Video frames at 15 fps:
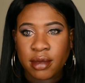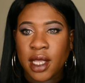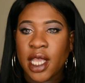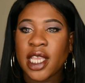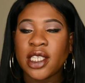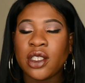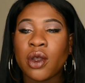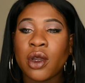
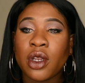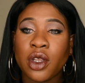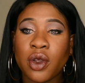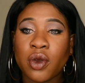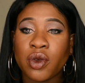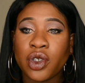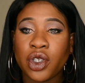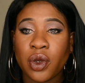it's not going to
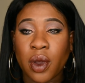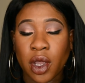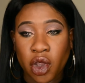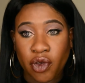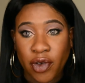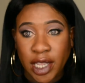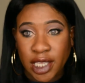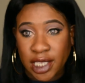cause you a
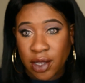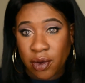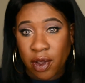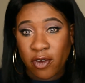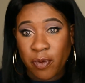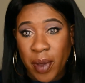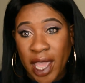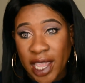great deal
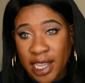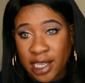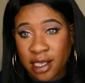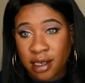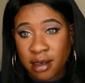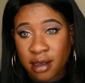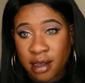of pain.